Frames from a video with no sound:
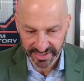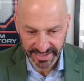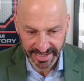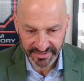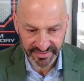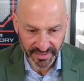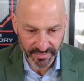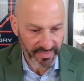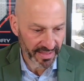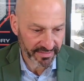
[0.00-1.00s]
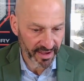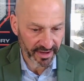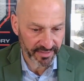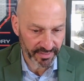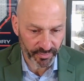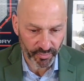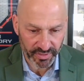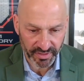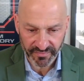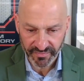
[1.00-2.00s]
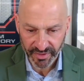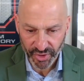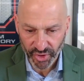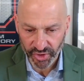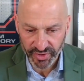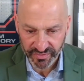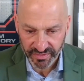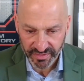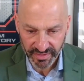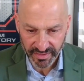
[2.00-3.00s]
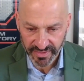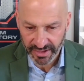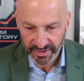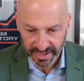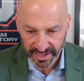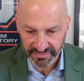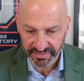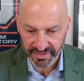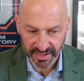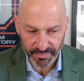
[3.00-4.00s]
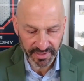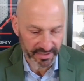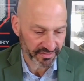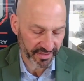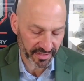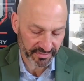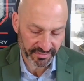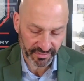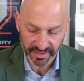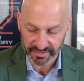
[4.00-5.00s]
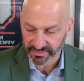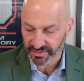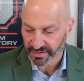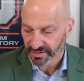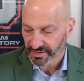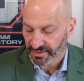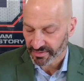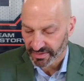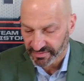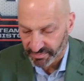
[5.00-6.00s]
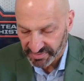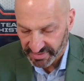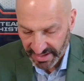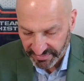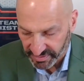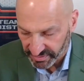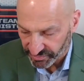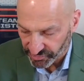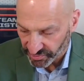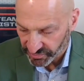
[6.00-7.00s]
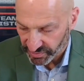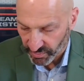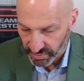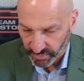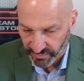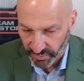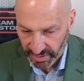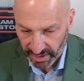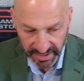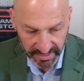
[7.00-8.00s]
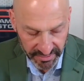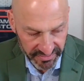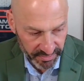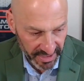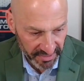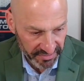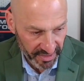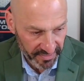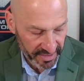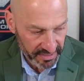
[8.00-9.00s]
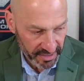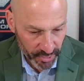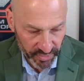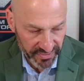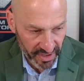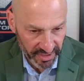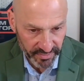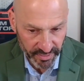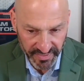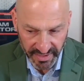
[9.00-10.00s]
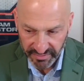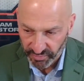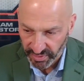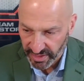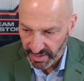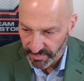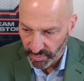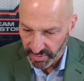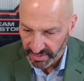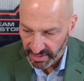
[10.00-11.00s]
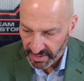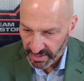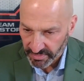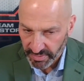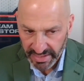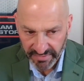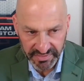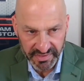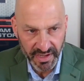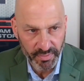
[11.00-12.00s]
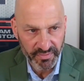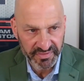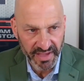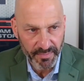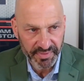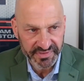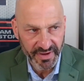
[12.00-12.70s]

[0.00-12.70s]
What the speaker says: against them that document would have hurt their case and helped plaintiff's case. So that's a missing evidence instruction you want to avoid. All right, there's some case law that we talked about that's really on point. Maybe give us a couple examples of